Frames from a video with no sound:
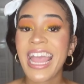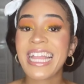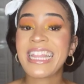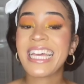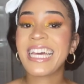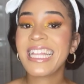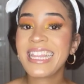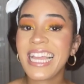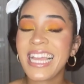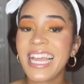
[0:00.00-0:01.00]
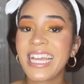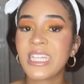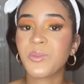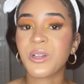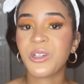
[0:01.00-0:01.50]
The good thing
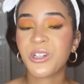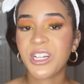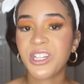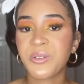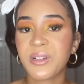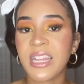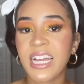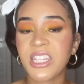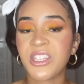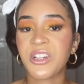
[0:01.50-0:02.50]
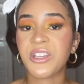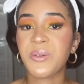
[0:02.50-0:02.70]
is when you stretch your relaxer,